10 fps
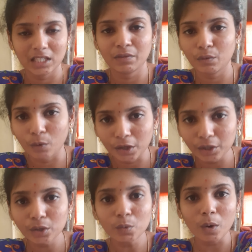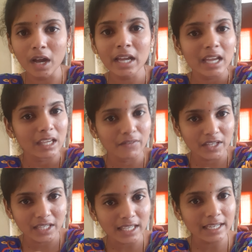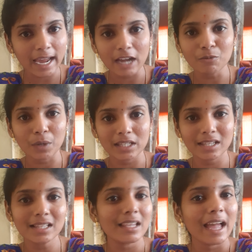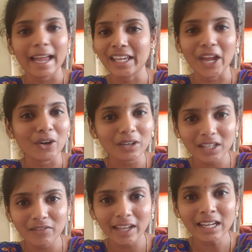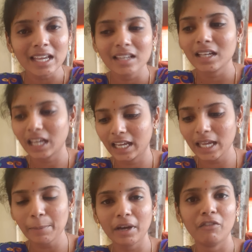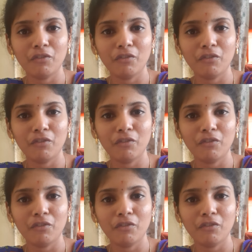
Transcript: If I wanted to walk, if I just have muscles, I cannot even keep a